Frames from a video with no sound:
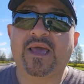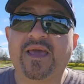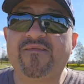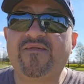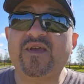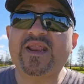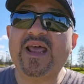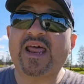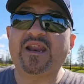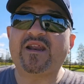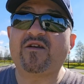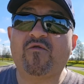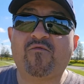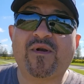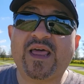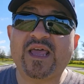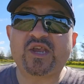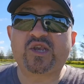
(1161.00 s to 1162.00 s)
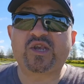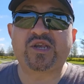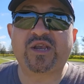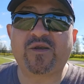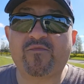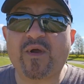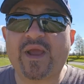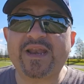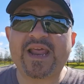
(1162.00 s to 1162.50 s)
If you're not in a
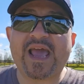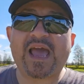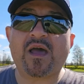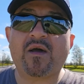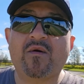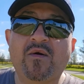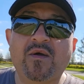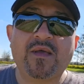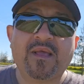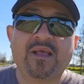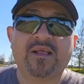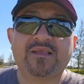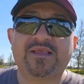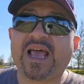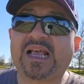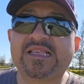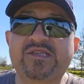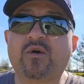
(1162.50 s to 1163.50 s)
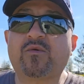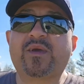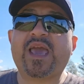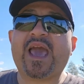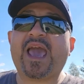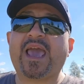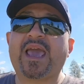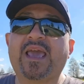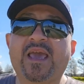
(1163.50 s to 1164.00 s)
relationship right now, that's
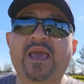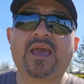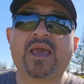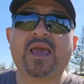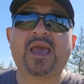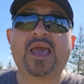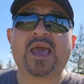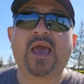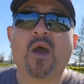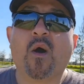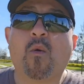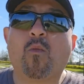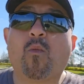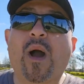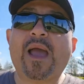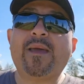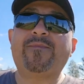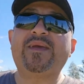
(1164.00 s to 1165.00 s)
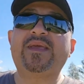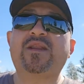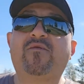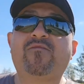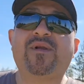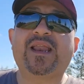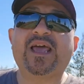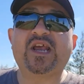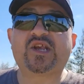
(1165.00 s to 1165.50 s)
okay. Why be in
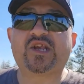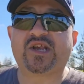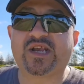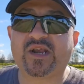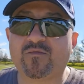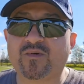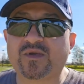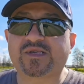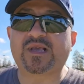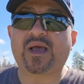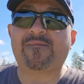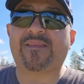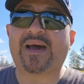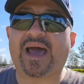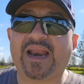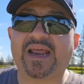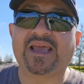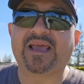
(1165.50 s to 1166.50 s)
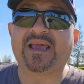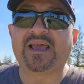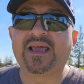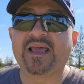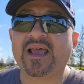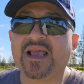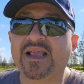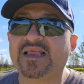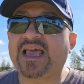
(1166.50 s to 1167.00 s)
a relationship with somebody
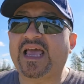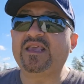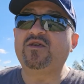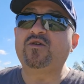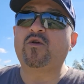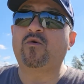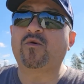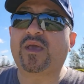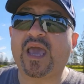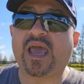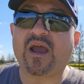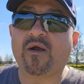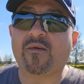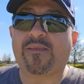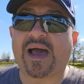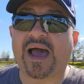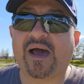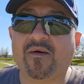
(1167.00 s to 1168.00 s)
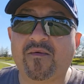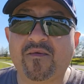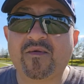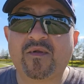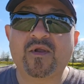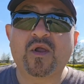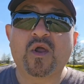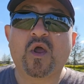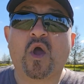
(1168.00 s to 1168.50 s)
that you don't care about
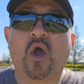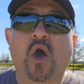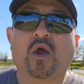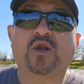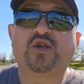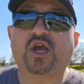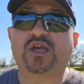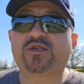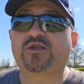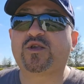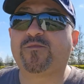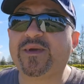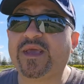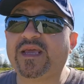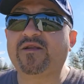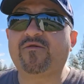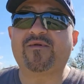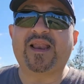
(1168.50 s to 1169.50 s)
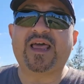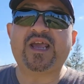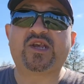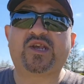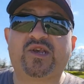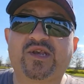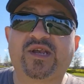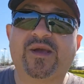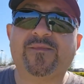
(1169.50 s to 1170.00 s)
just to be in a
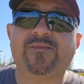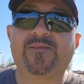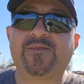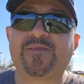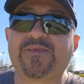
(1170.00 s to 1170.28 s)
relationship?